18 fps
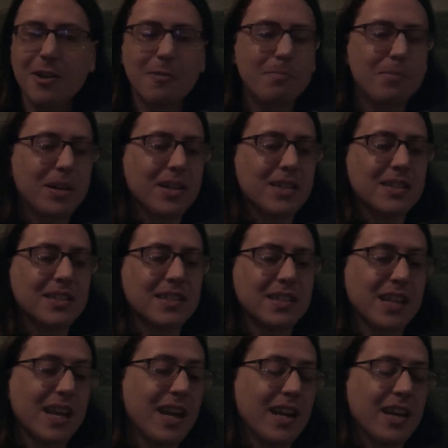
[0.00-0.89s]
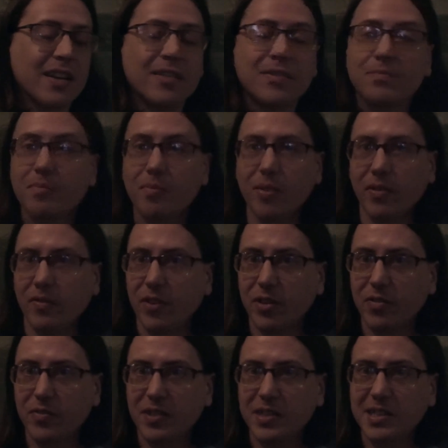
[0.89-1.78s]
But yeah,
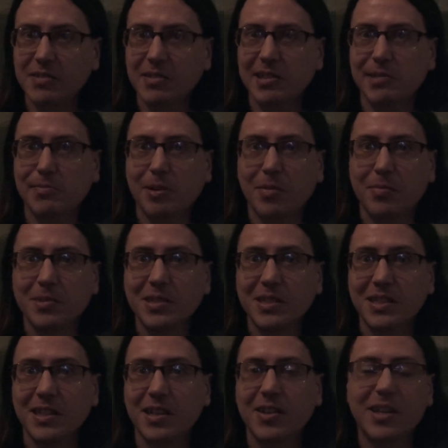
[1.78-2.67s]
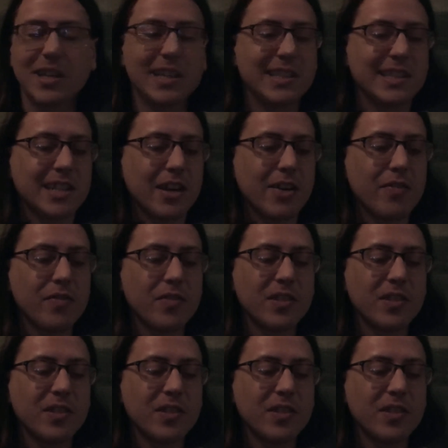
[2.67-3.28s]
feel free to experiment and cook it yourself,